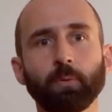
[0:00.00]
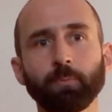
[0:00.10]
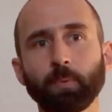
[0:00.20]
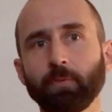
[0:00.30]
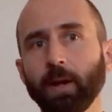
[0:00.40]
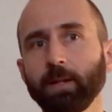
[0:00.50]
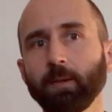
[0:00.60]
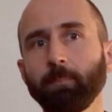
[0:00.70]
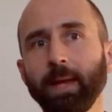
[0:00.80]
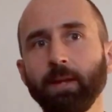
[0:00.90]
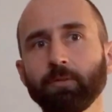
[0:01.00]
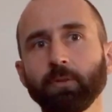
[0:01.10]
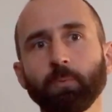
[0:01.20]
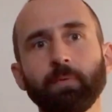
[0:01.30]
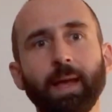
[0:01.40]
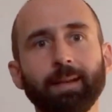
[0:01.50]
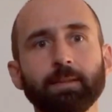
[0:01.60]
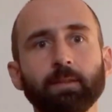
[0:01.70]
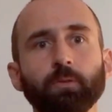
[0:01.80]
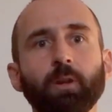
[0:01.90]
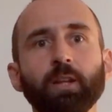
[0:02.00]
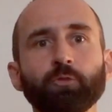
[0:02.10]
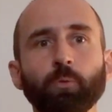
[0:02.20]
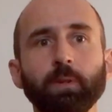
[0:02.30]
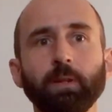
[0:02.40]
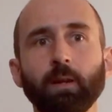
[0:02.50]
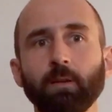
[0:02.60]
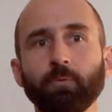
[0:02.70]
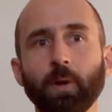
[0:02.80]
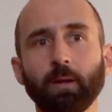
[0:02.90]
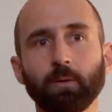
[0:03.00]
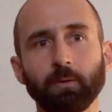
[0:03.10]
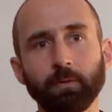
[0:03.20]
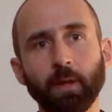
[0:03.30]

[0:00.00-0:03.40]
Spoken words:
providing patients with access to electronic health records,